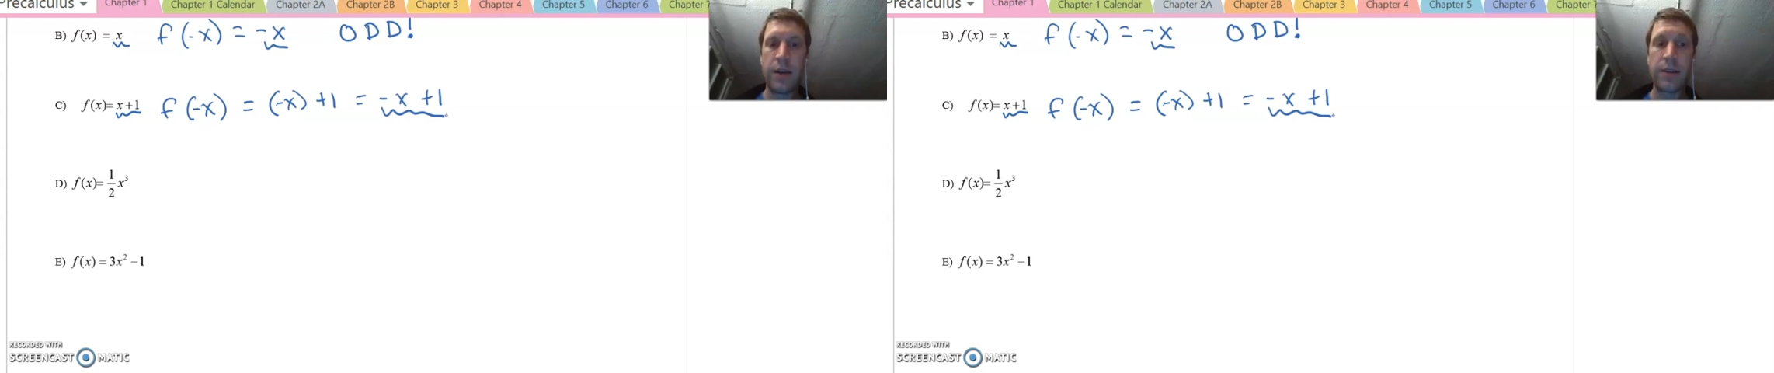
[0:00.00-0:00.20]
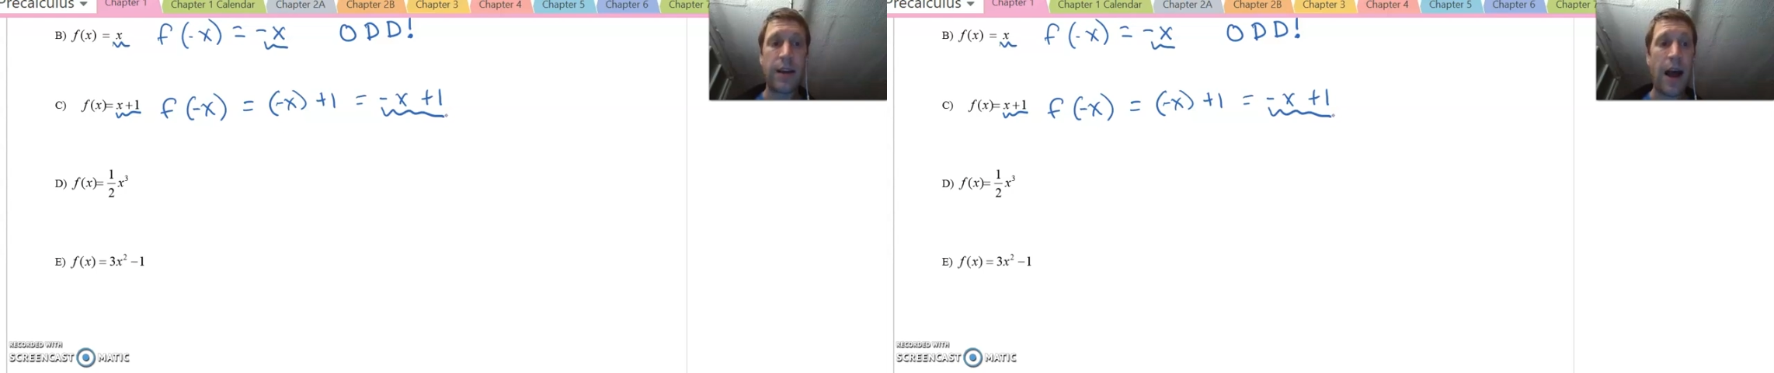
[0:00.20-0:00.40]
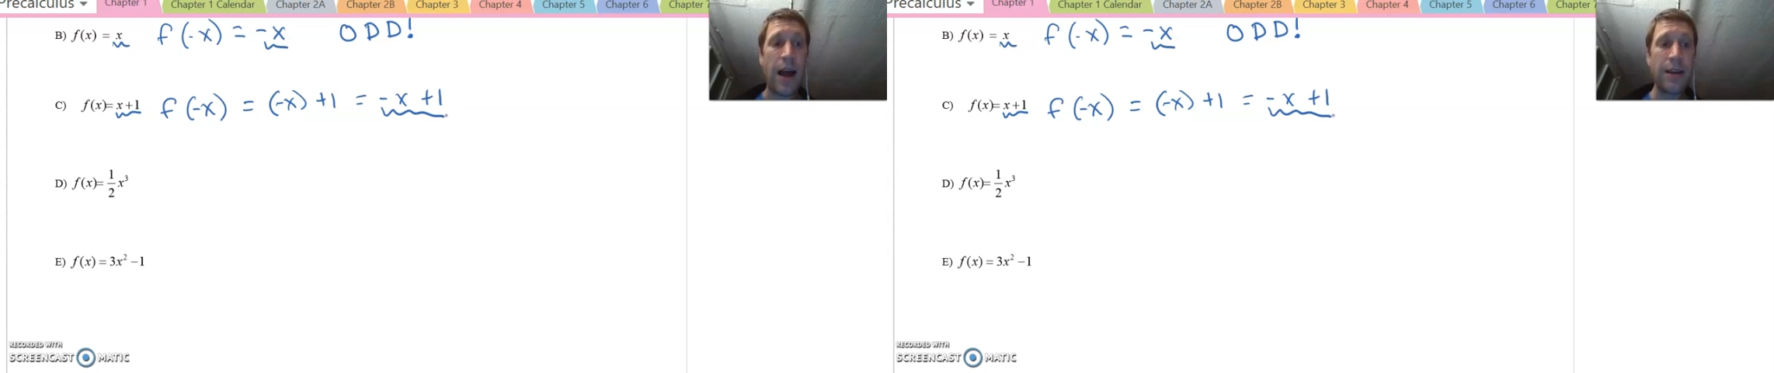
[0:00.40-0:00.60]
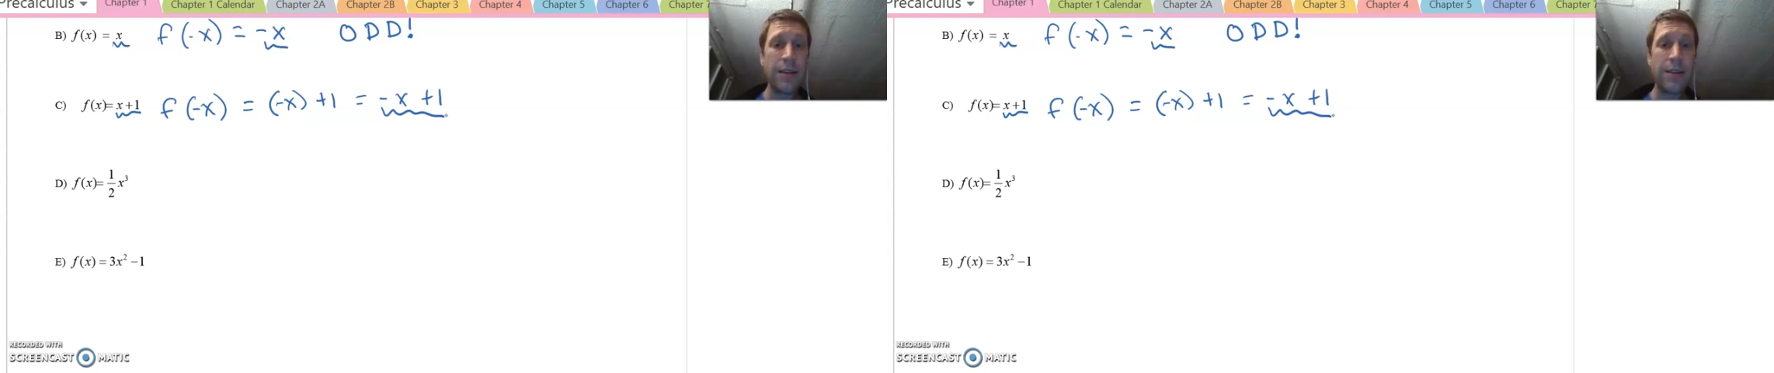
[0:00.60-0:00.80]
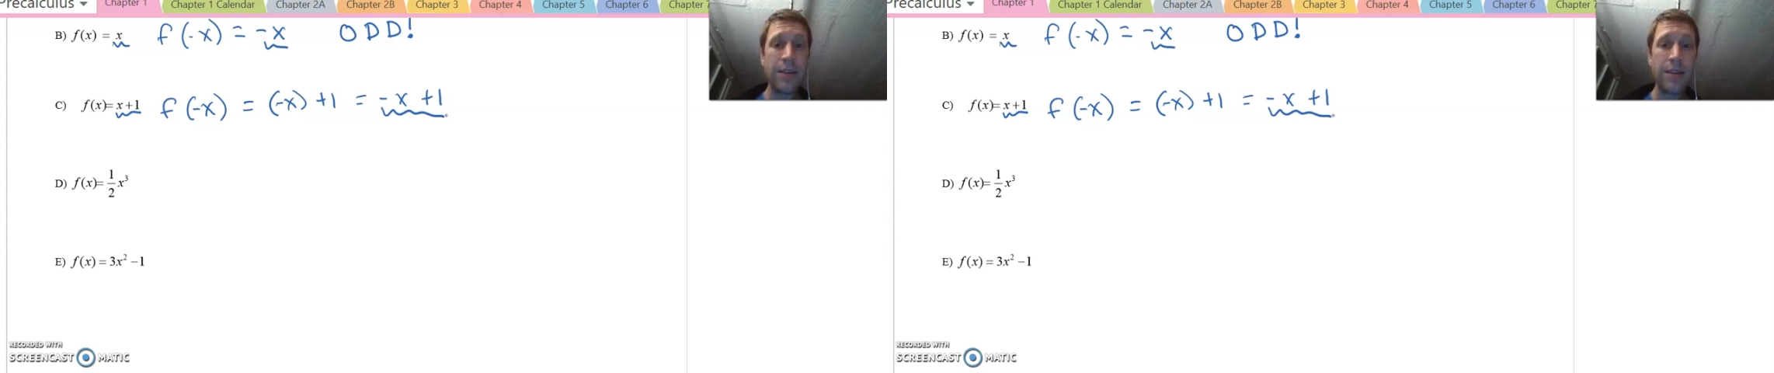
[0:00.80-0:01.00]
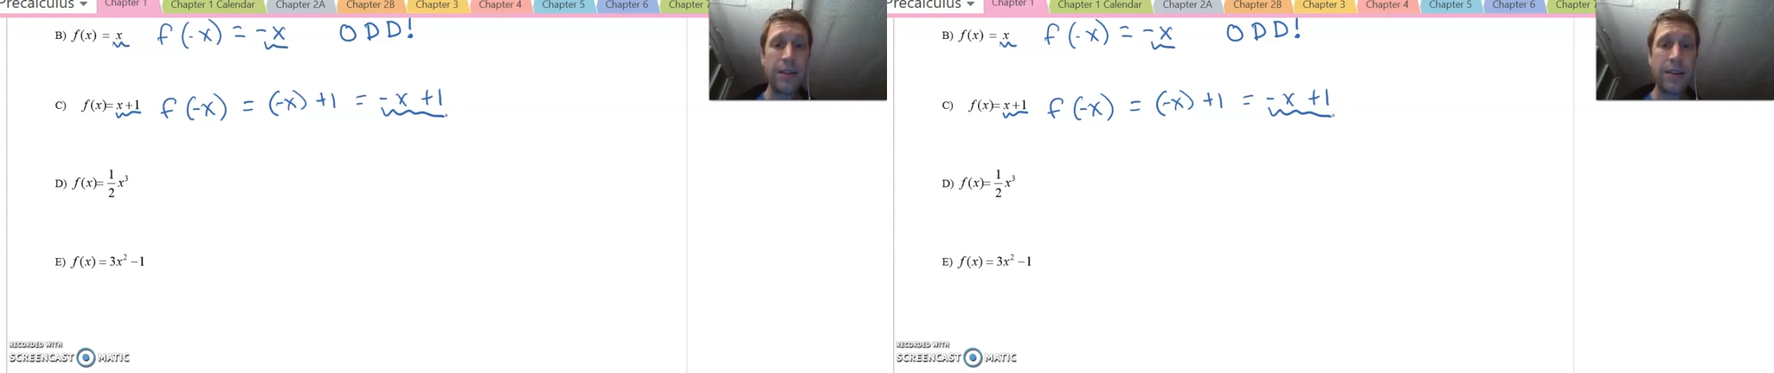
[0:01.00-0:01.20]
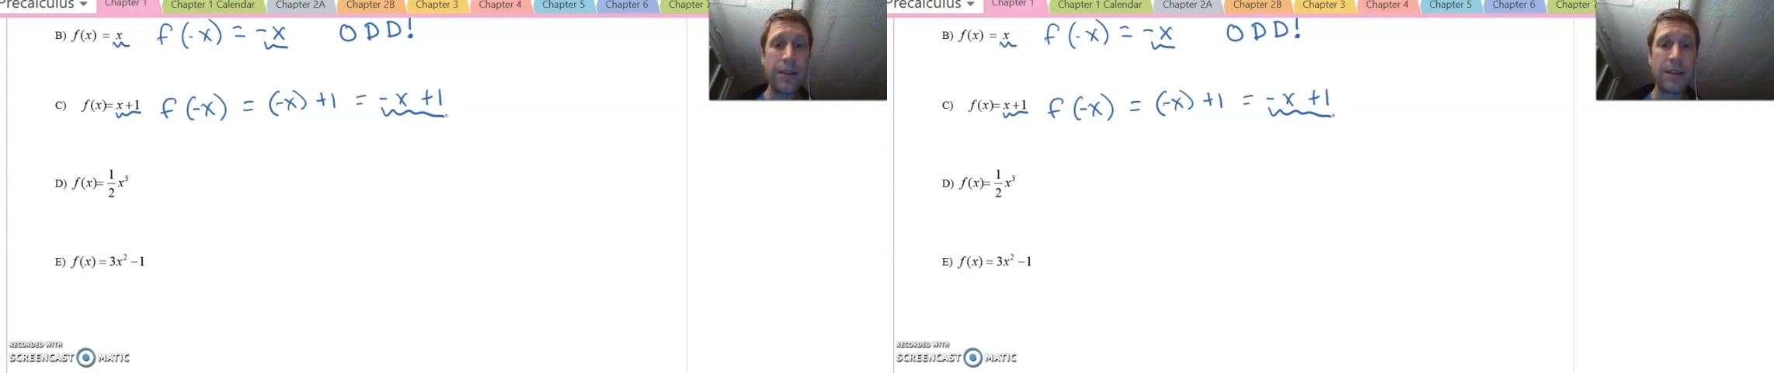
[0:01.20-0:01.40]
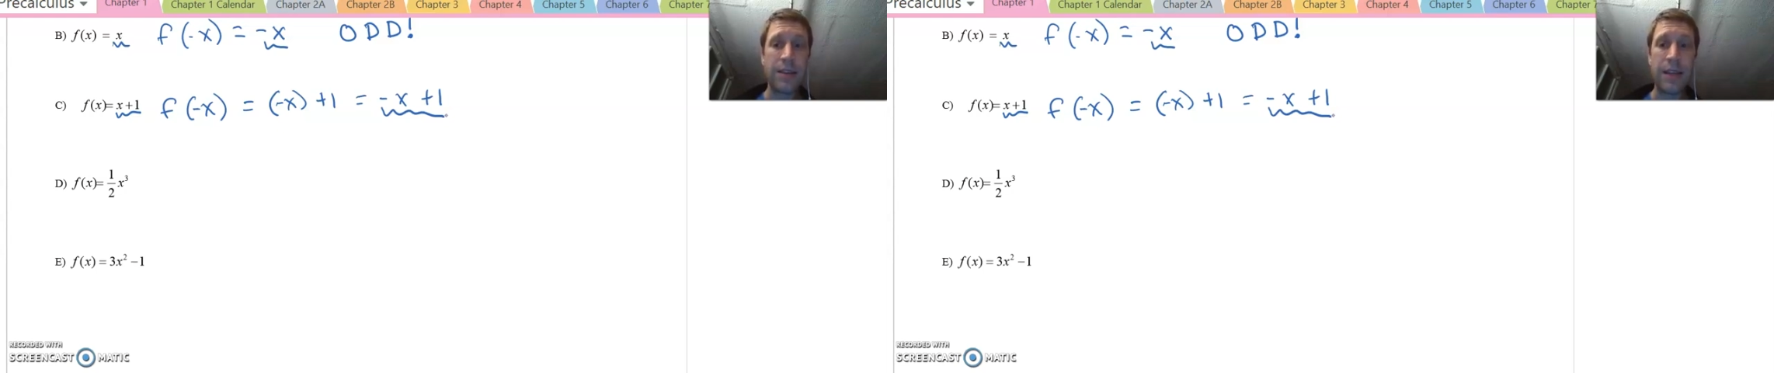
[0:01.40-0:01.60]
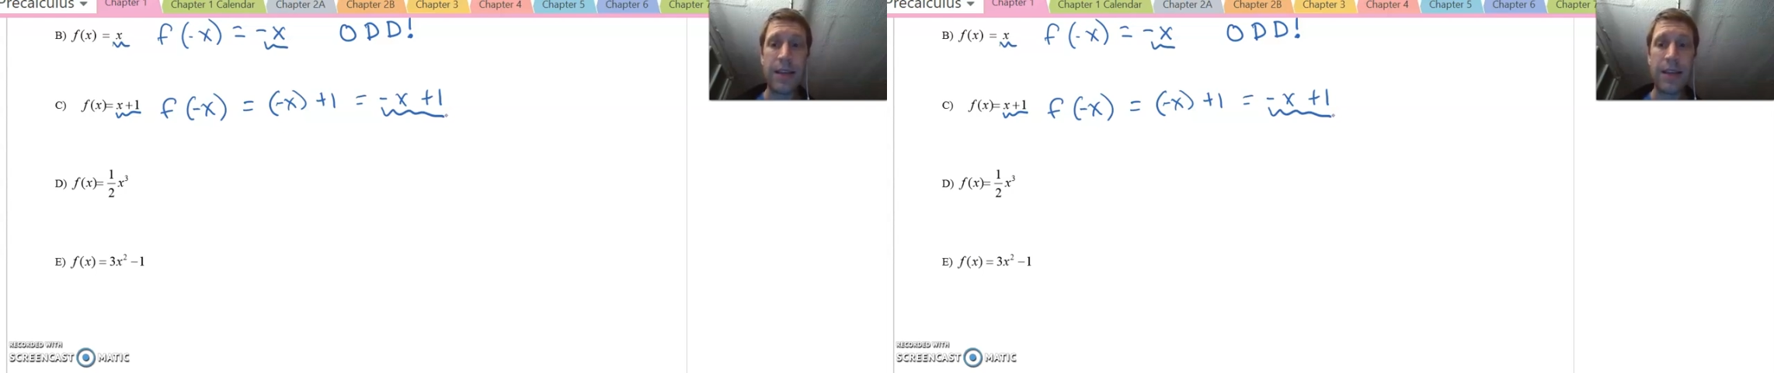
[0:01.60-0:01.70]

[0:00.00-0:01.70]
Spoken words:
Is it odd? Is that